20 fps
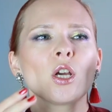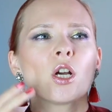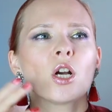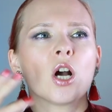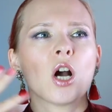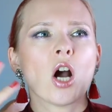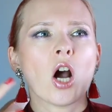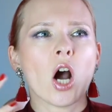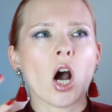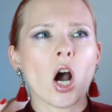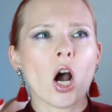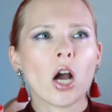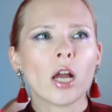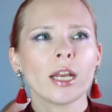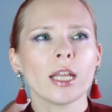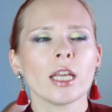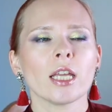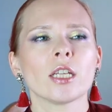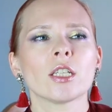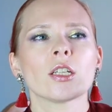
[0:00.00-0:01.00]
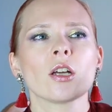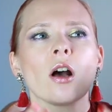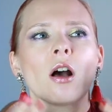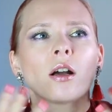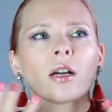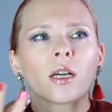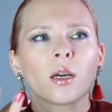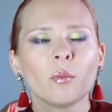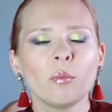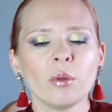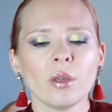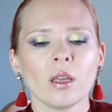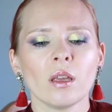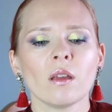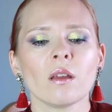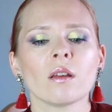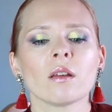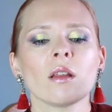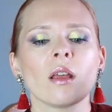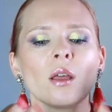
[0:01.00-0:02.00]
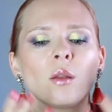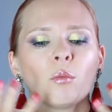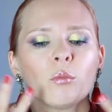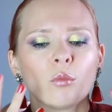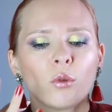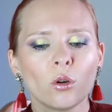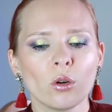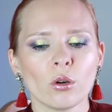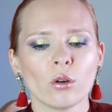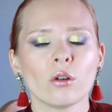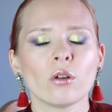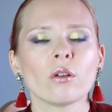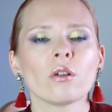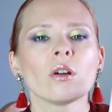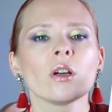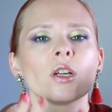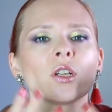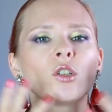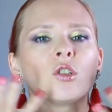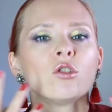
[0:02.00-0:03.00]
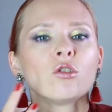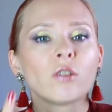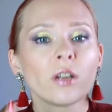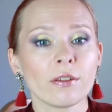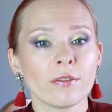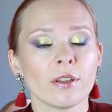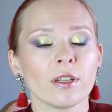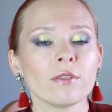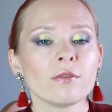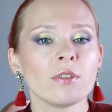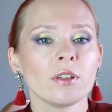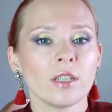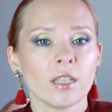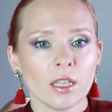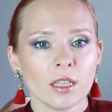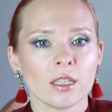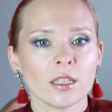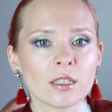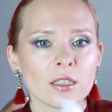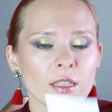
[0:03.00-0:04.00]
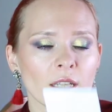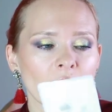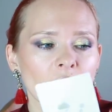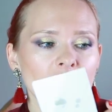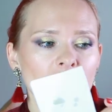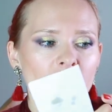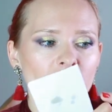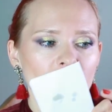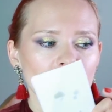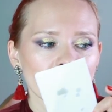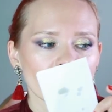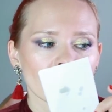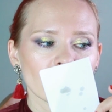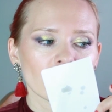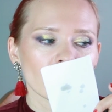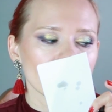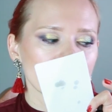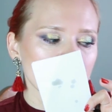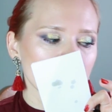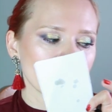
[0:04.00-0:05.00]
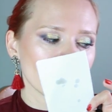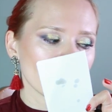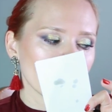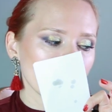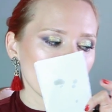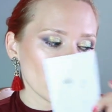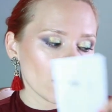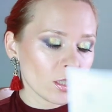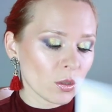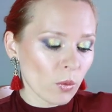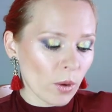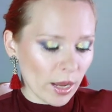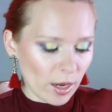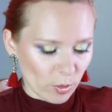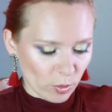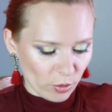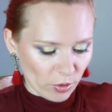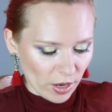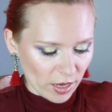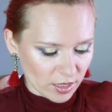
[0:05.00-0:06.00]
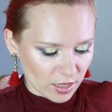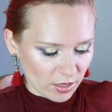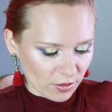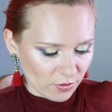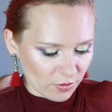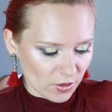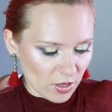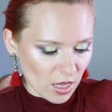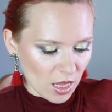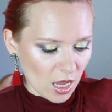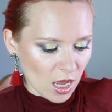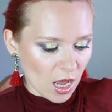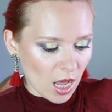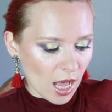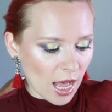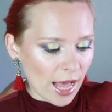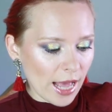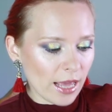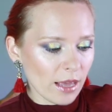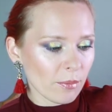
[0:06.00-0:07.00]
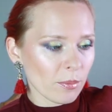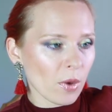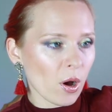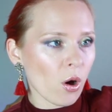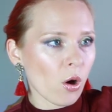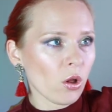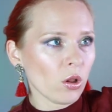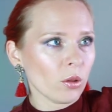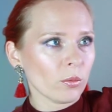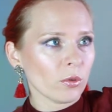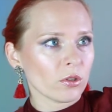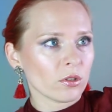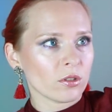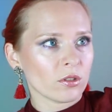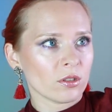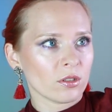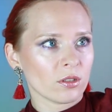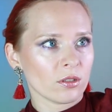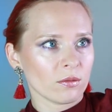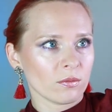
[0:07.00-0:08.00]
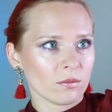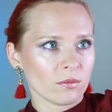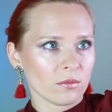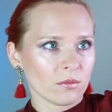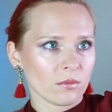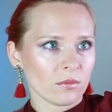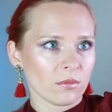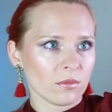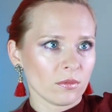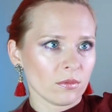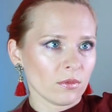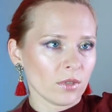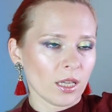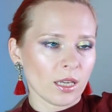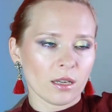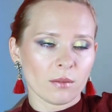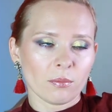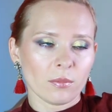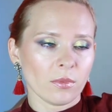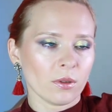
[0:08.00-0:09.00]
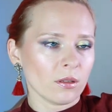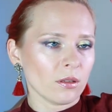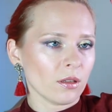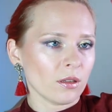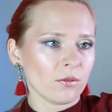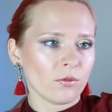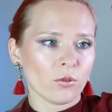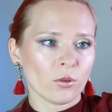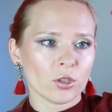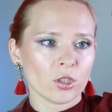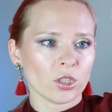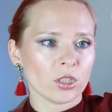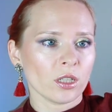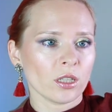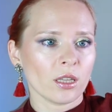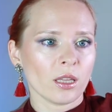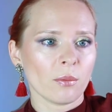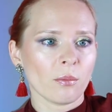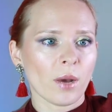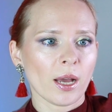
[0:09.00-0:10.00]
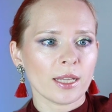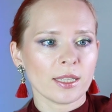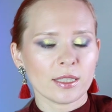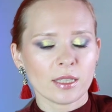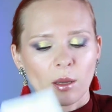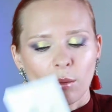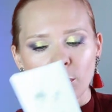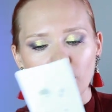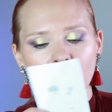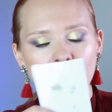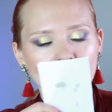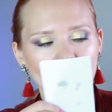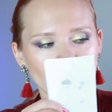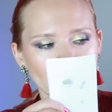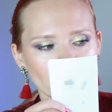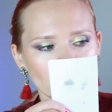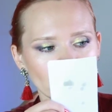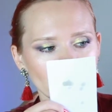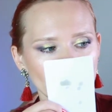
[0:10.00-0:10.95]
honey, tonka bean and myrrh driven vanilla scent is quite impressive. I'm almost, like, unfortunately my sample